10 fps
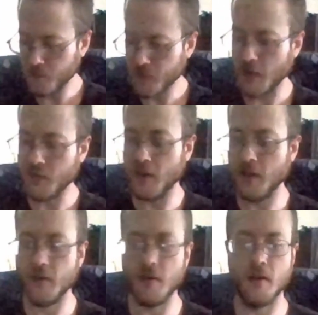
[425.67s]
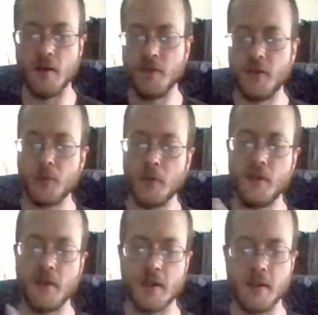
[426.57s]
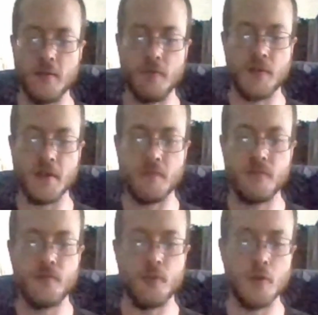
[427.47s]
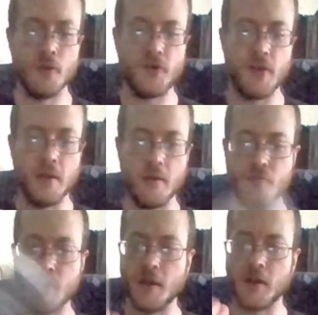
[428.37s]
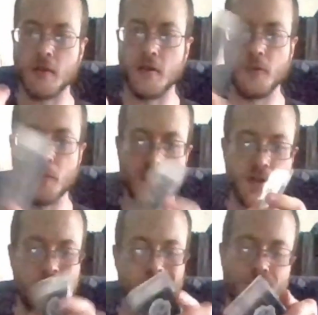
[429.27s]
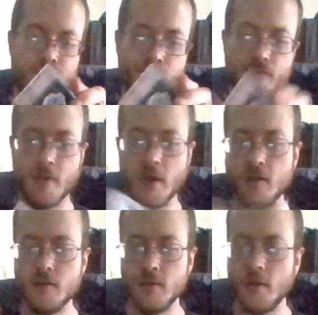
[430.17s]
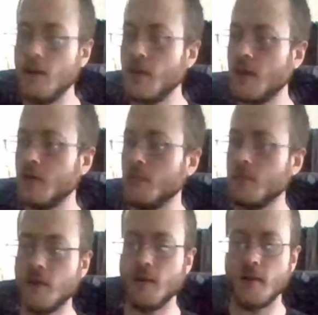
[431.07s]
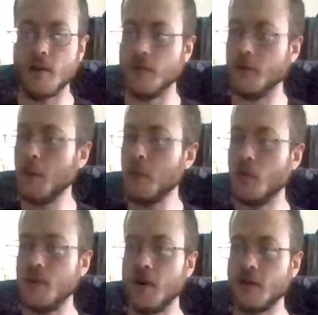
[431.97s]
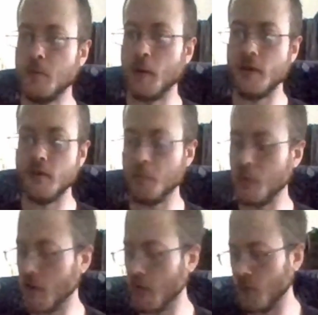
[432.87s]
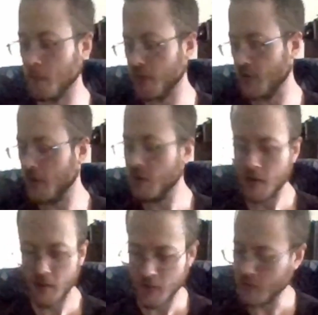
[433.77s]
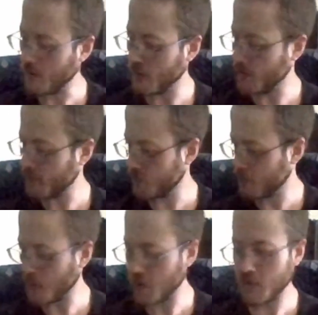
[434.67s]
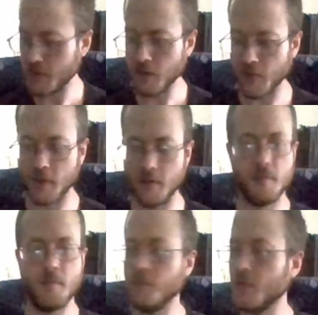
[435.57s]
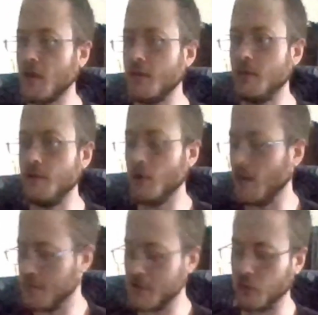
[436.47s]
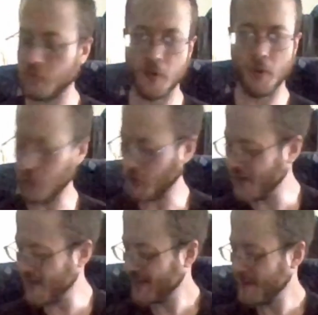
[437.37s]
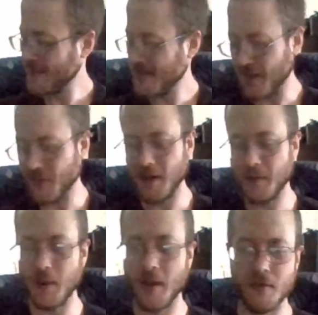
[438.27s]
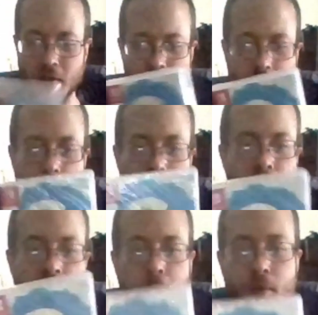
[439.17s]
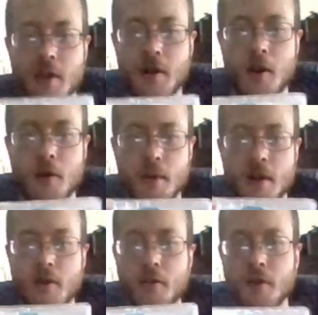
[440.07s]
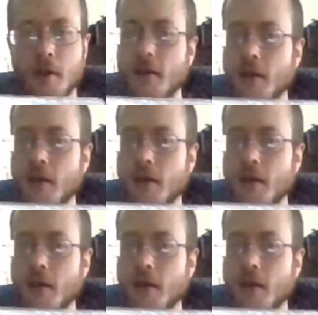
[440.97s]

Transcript: And then on this one, they give the full set of trading cards, which I don't know. Maybe one day I'll get a binder and put all of them in there. But until then, don't have much use for those. And then we have another copy of the game, which I already own, and I